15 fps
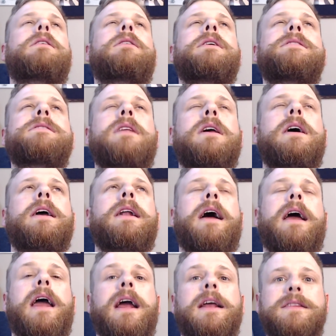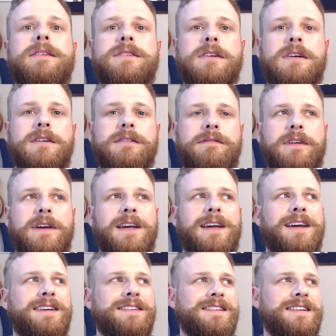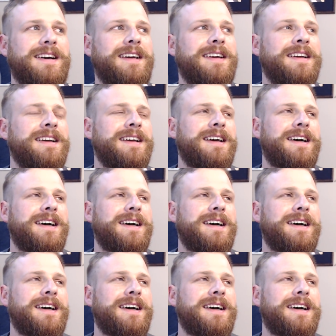Chris Lane, I hate the song Fix, and I